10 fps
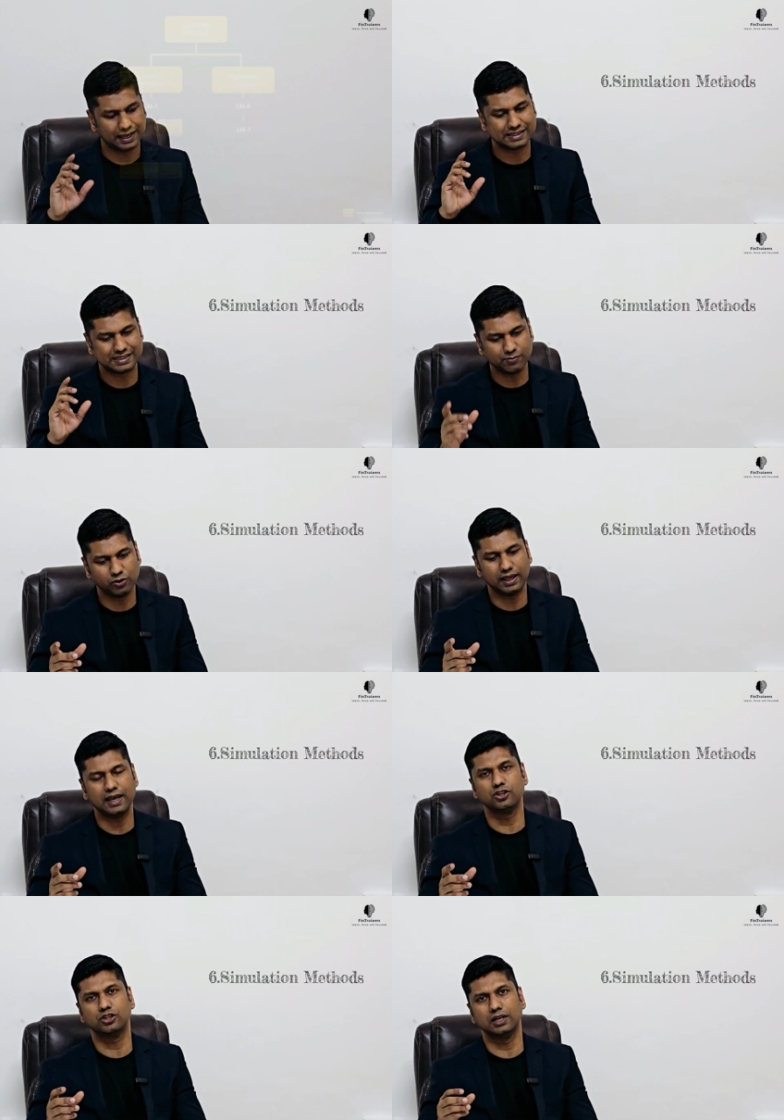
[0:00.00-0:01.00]

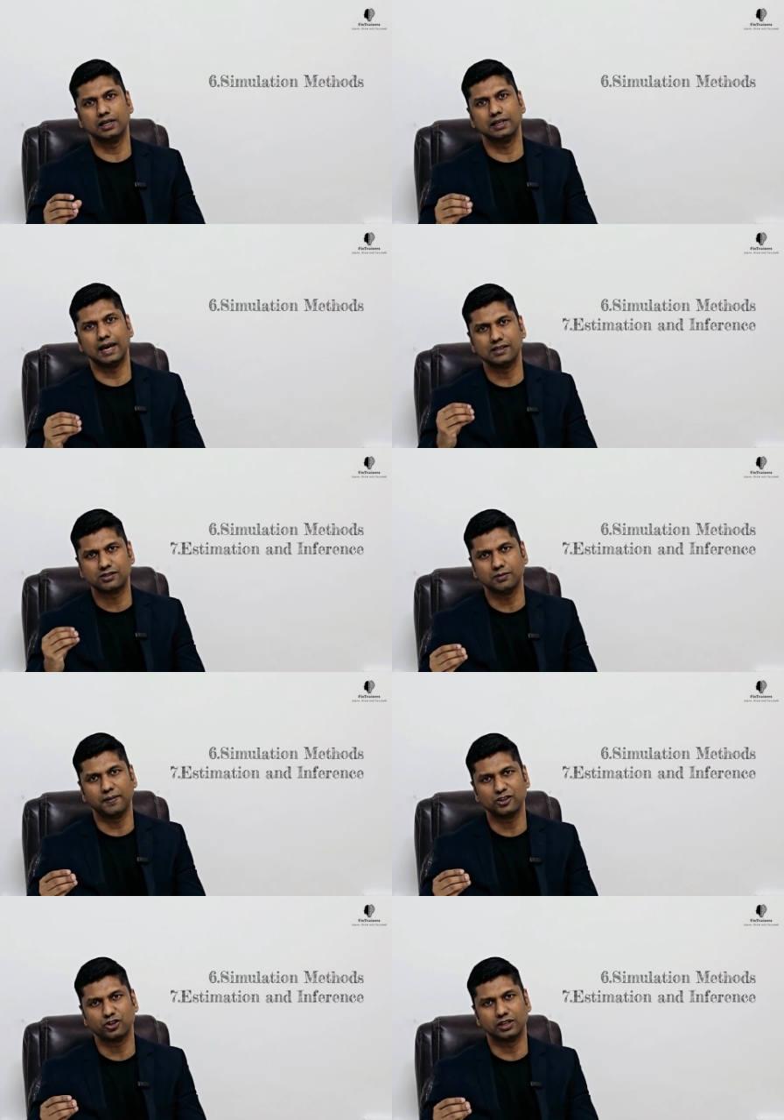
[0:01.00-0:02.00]
simulation
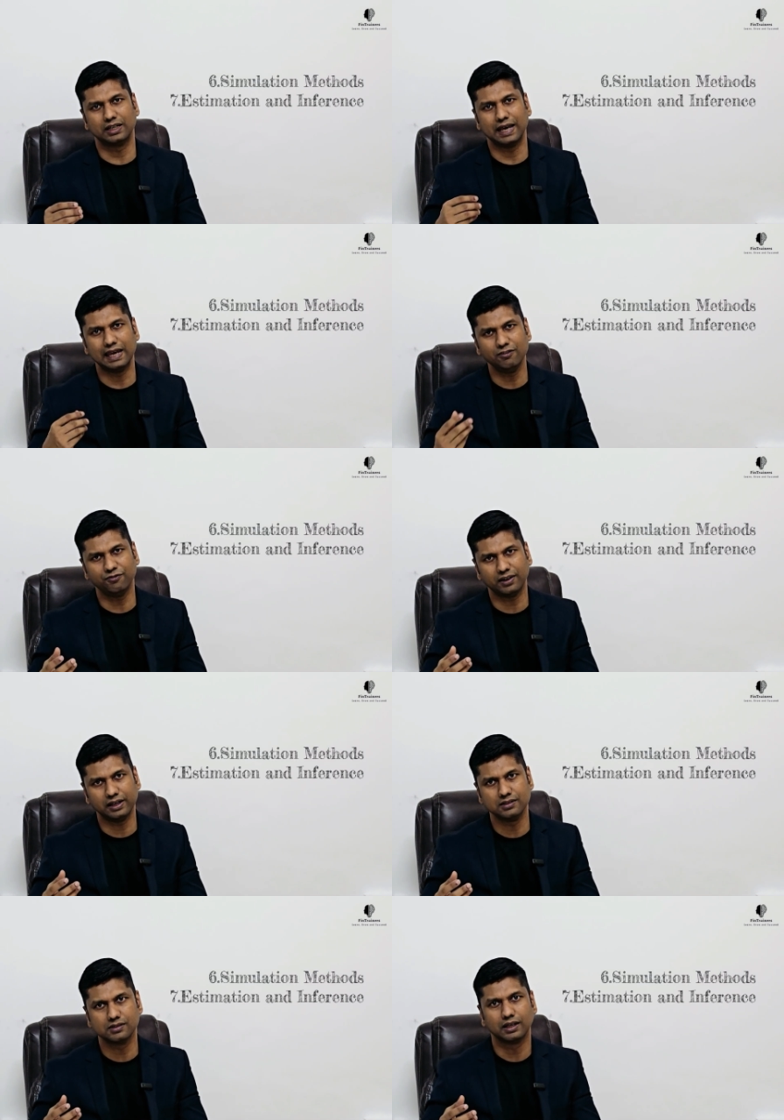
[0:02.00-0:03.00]
estimation and
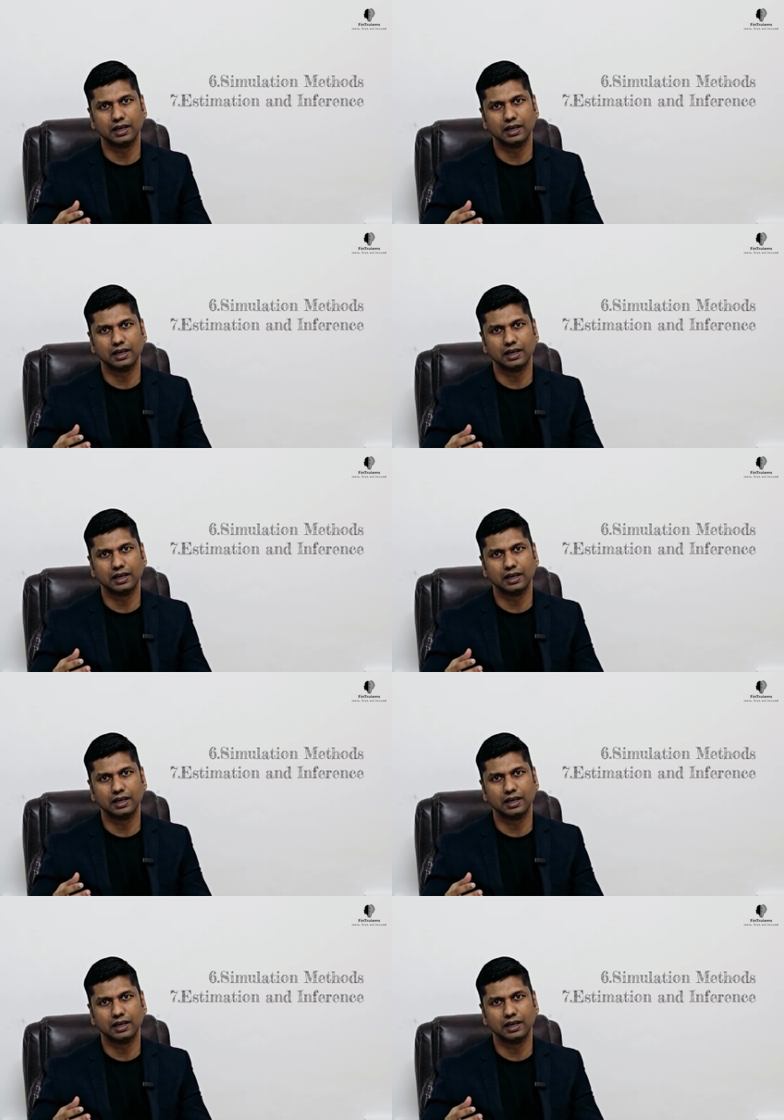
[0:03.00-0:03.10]
inference